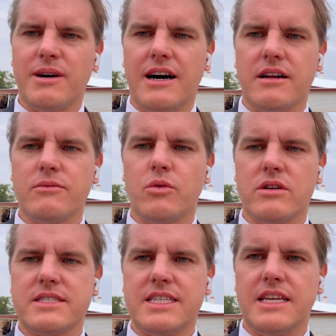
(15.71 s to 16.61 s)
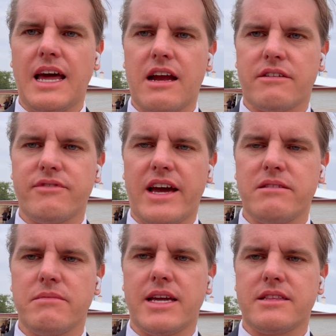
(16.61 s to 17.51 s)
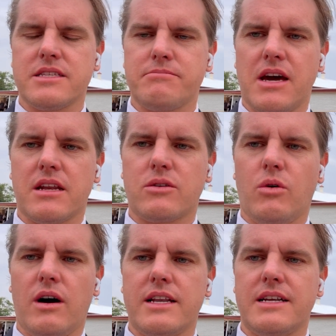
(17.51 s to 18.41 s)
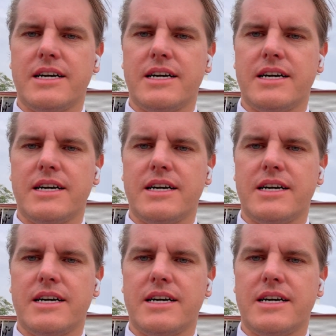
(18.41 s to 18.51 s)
but what did aggravate and make this matter quite